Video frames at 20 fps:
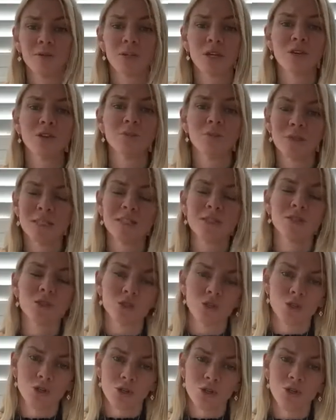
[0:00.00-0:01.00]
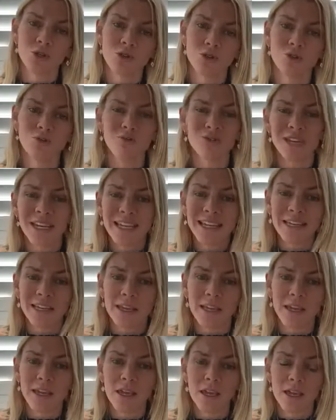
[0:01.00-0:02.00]
So it's business as usual,
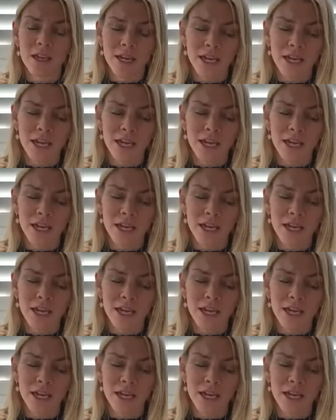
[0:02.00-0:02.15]
really.